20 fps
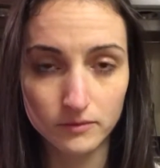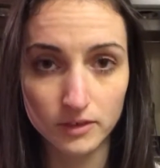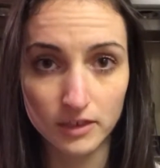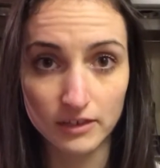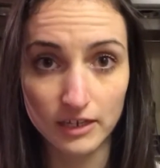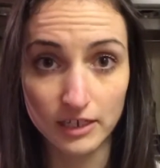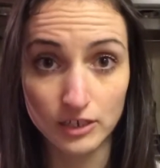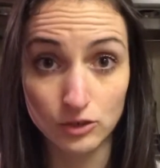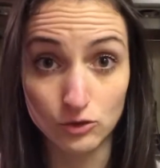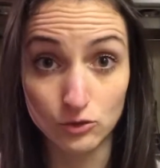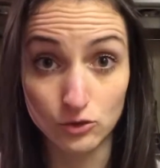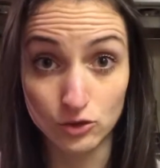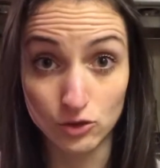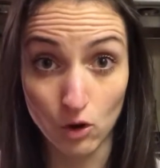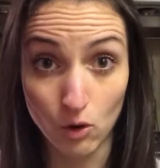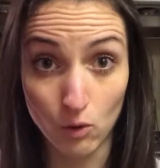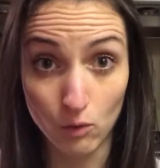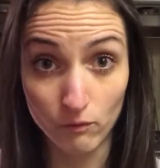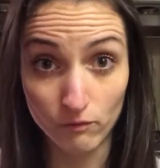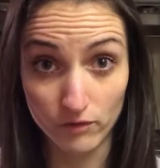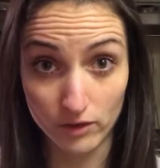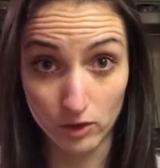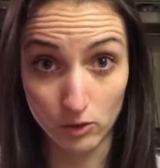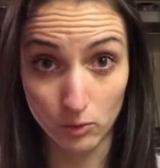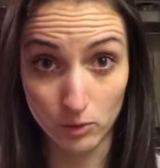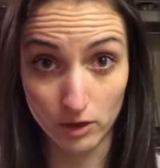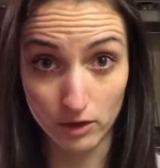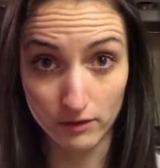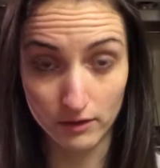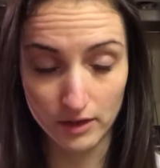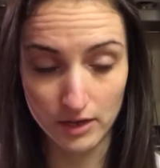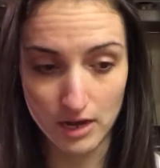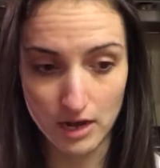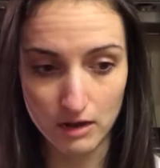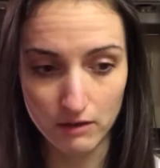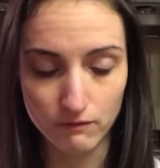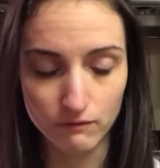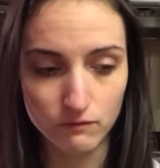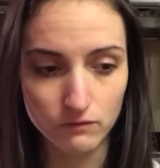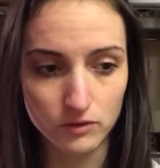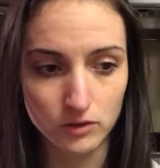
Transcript: you don't feel worthy of.